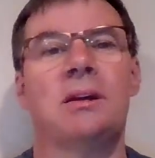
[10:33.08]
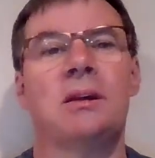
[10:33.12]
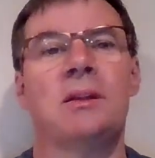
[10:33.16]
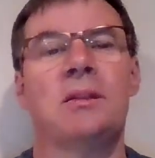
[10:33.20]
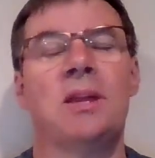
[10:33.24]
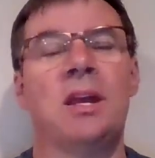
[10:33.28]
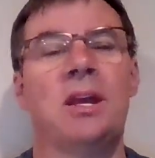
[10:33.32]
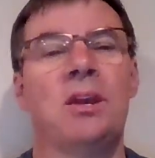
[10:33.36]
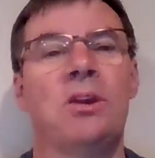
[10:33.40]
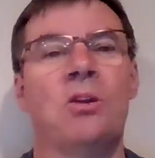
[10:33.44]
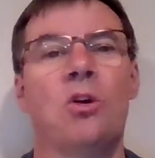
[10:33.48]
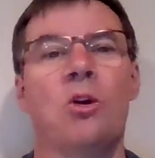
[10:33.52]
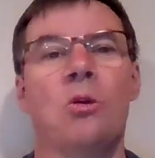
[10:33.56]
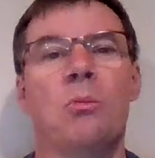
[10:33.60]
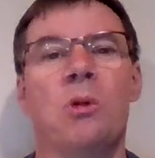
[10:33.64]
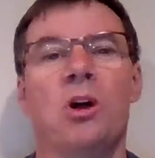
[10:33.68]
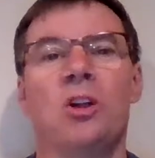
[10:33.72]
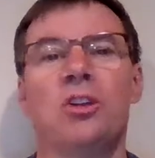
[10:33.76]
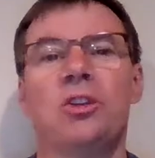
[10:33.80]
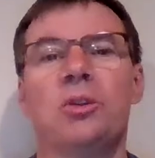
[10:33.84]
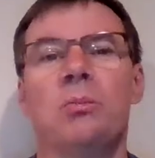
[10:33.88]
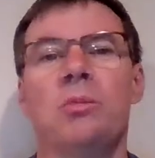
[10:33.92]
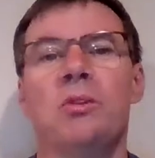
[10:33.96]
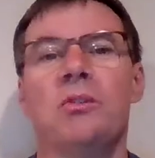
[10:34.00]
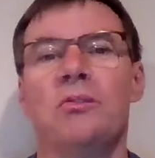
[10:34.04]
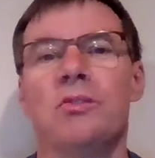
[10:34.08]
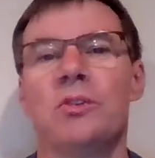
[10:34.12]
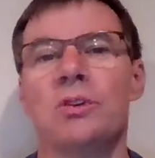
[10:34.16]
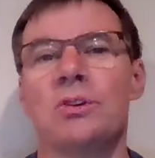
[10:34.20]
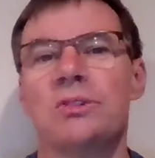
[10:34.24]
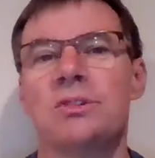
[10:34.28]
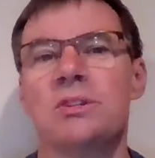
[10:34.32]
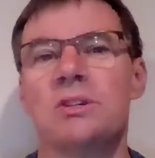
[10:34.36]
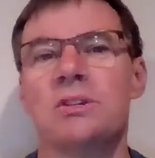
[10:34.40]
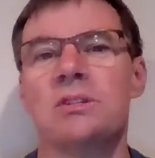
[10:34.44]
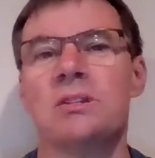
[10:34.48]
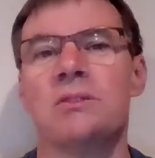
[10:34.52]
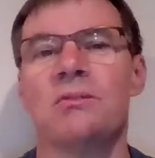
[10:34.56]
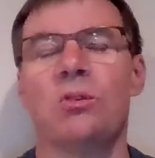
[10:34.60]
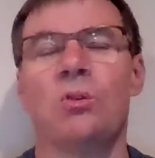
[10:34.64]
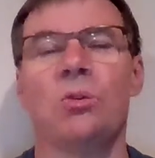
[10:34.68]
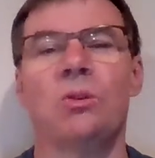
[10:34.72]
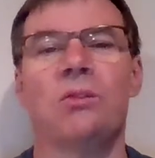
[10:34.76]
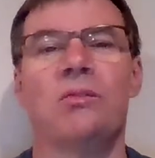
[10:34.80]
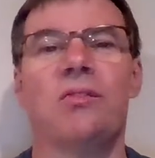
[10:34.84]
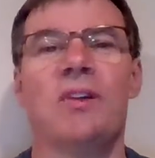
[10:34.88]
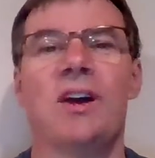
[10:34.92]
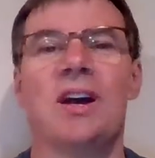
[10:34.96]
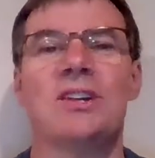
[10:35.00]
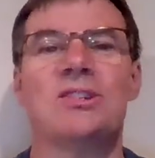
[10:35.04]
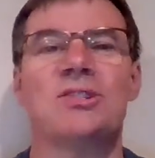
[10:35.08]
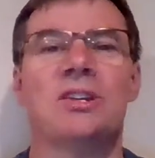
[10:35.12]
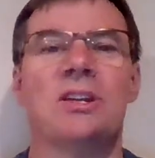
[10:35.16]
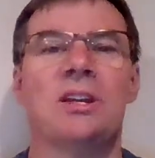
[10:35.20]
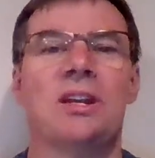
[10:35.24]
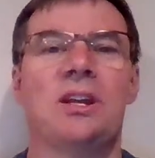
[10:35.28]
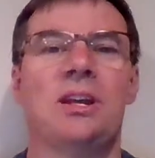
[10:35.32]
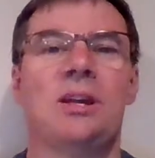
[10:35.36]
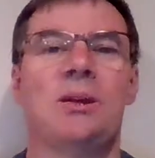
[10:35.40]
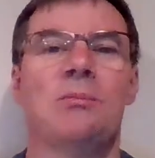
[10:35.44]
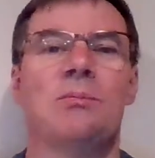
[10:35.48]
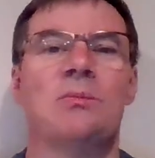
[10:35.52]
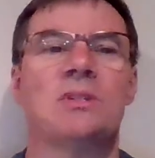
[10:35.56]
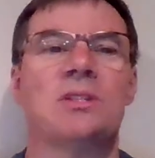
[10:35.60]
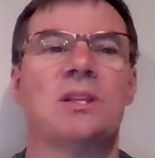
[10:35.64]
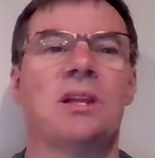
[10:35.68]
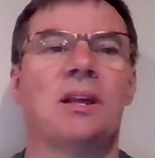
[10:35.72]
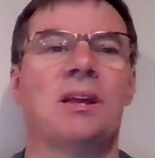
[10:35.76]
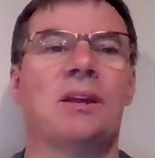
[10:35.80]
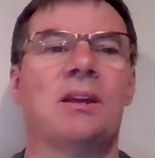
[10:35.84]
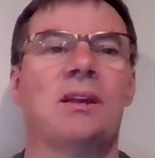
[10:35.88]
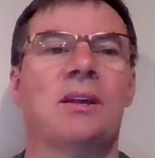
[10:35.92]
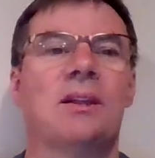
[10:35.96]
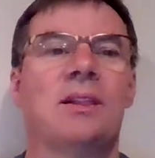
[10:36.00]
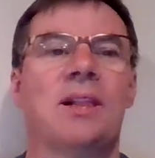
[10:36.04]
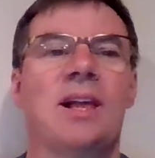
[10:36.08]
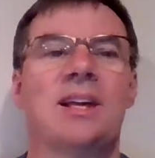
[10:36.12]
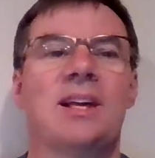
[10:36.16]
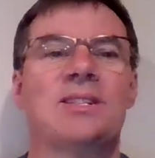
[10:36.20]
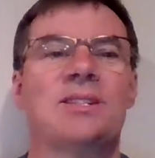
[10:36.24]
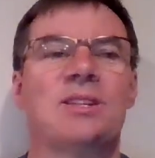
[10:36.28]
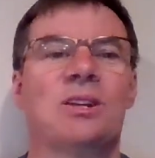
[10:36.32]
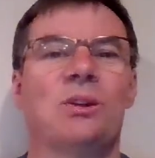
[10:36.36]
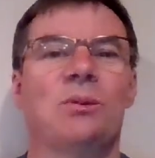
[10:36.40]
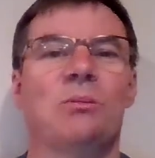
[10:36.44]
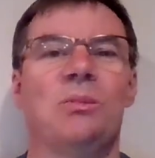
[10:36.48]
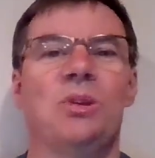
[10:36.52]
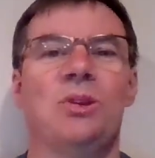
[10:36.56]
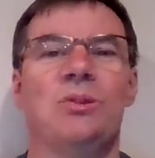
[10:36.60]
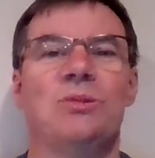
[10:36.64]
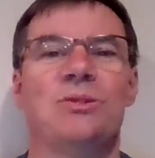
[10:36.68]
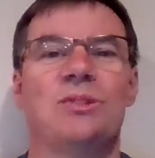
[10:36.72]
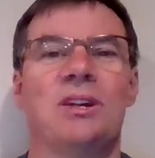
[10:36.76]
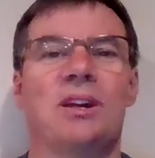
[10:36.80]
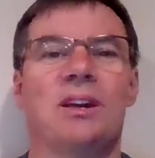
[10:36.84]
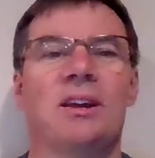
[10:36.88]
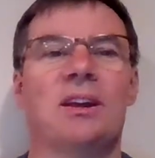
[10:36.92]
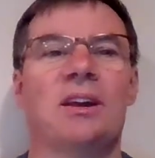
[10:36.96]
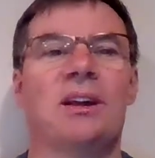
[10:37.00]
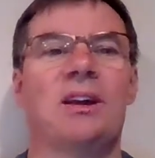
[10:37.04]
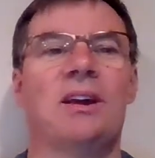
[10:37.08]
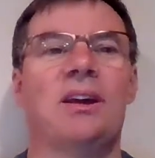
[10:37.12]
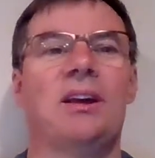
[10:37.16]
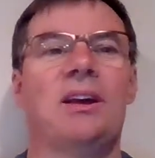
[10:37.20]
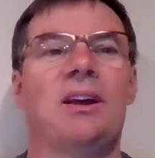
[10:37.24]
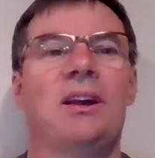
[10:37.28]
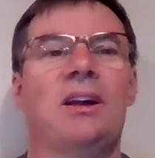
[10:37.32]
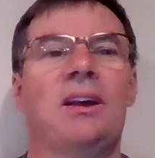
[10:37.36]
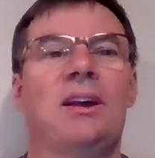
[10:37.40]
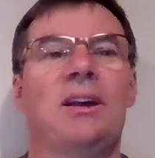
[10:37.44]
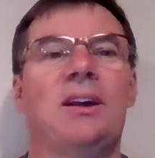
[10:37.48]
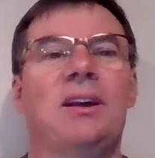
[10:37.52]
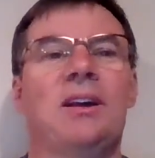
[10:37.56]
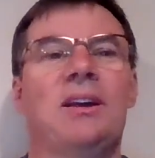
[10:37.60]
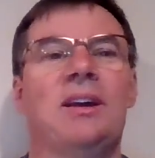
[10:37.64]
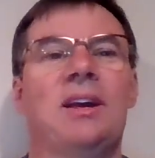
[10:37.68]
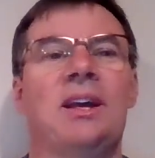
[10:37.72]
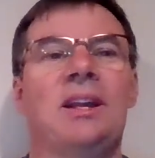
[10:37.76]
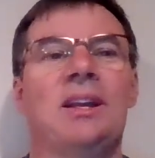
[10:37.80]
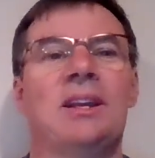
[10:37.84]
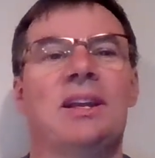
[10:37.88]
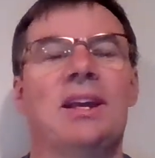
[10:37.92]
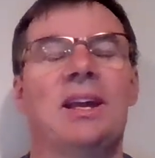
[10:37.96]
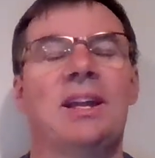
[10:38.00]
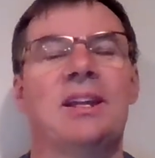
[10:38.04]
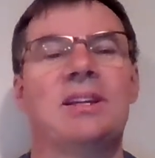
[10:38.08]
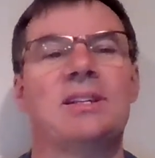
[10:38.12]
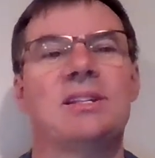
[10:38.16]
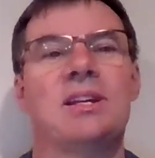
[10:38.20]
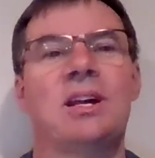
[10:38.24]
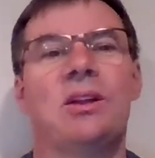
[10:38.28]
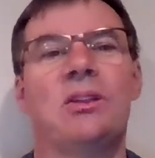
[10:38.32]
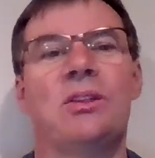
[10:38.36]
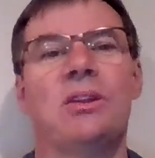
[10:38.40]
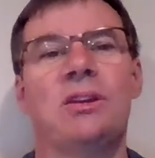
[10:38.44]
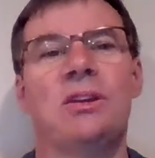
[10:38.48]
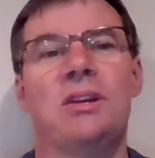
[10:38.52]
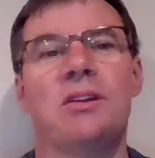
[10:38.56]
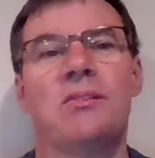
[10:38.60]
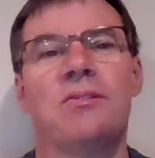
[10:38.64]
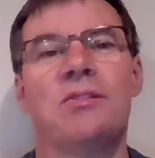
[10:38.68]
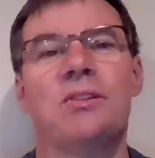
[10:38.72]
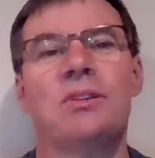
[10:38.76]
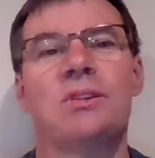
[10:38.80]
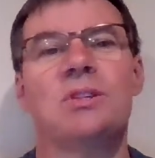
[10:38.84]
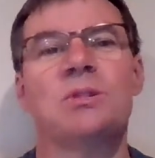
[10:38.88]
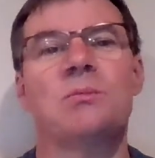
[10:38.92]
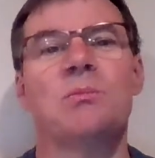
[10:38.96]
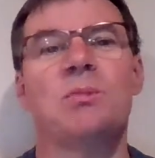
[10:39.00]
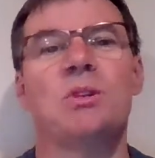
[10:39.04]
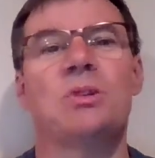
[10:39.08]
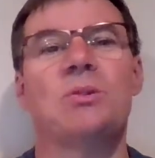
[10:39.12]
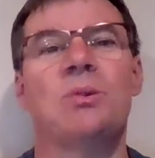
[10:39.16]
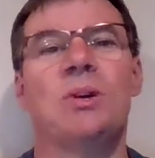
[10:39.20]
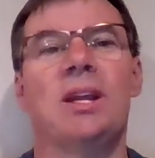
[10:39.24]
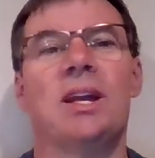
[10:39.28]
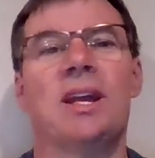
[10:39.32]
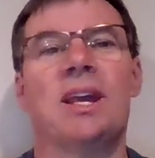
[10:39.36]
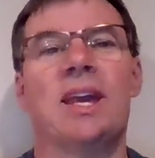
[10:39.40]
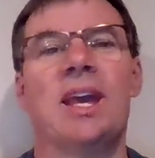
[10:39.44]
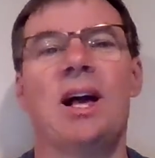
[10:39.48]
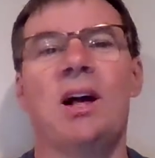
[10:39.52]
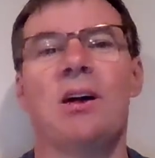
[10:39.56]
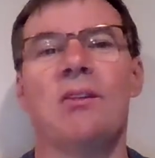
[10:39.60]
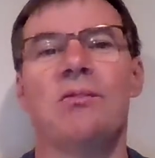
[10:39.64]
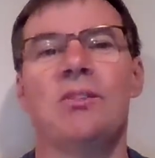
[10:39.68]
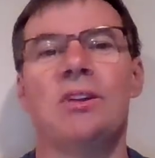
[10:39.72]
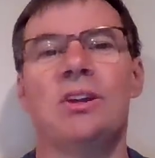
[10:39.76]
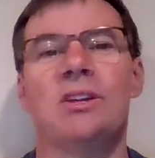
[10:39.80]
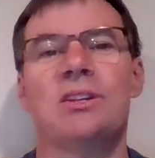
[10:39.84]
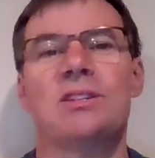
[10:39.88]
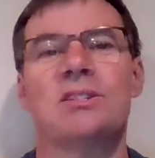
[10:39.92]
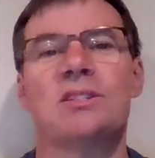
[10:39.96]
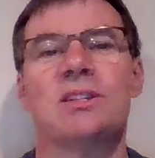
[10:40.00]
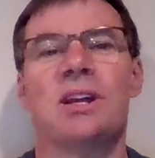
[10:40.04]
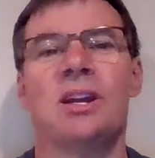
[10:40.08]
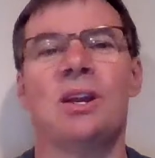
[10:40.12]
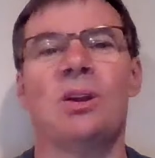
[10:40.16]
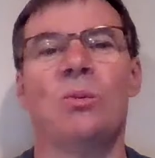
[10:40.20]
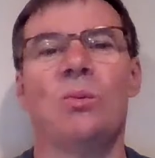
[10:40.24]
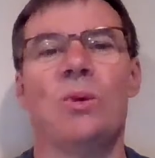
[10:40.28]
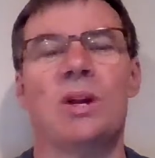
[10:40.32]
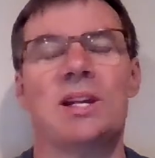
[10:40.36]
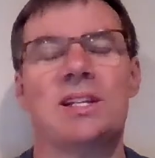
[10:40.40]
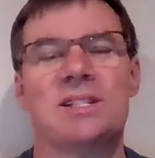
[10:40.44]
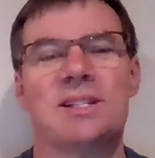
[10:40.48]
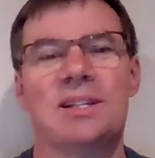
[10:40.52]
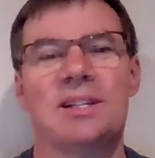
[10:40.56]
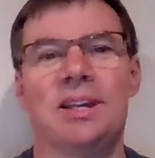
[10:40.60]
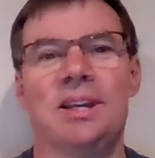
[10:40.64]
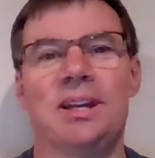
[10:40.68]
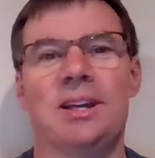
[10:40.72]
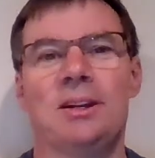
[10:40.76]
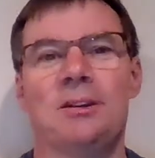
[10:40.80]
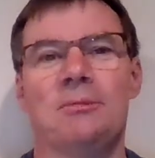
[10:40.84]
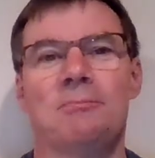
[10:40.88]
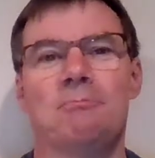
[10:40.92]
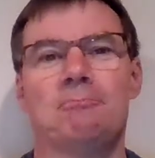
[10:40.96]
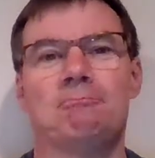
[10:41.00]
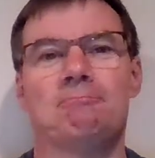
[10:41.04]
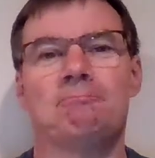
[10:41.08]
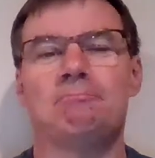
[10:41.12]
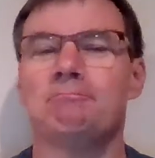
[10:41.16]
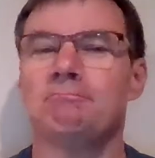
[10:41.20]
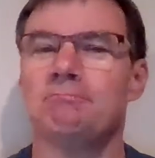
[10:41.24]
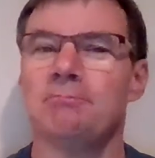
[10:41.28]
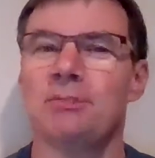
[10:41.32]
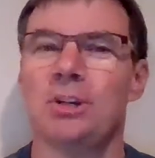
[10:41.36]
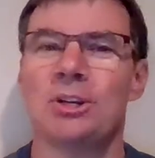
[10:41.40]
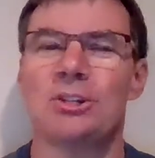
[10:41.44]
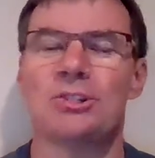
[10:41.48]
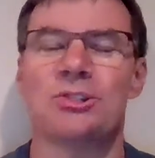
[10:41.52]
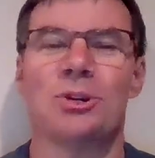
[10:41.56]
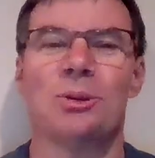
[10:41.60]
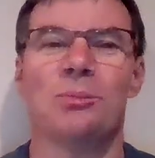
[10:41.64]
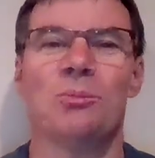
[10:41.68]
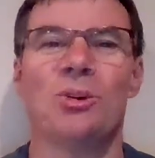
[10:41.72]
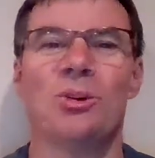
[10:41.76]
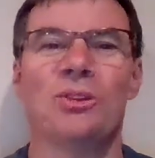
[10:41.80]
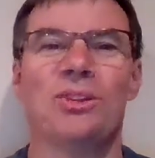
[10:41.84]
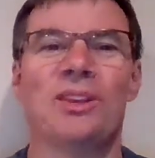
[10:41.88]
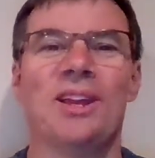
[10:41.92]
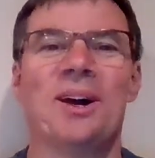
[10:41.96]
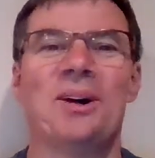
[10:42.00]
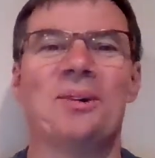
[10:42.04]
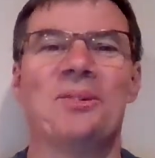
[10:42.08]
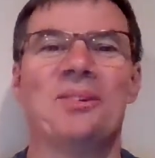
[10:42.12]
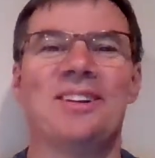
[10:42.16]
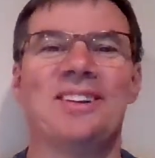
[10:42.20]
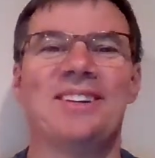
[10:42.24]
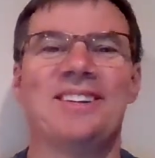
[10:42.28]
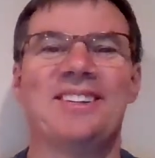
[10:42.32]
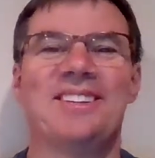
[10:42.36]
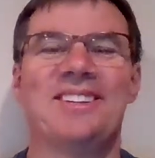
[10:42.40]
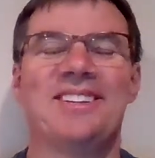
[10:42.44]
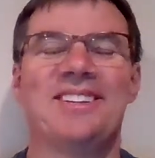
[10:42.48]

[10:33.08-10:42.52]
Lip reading: They know multiple verses of old-fashioned hymns like classical music and can tell the difference between a Calvinist and a Wesleyan. Not sure about that one.